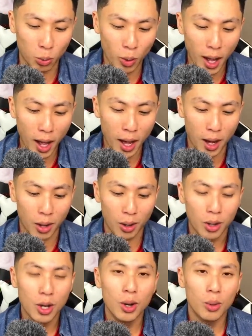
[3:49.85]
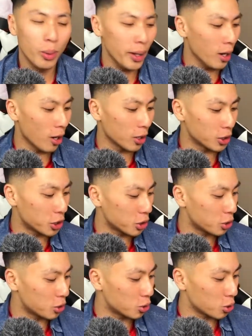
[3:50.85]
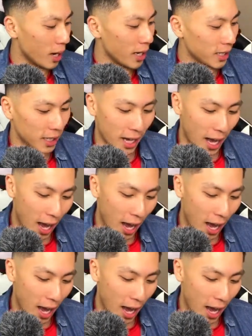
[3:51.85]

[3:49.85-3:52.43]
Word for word: Wow, we are striking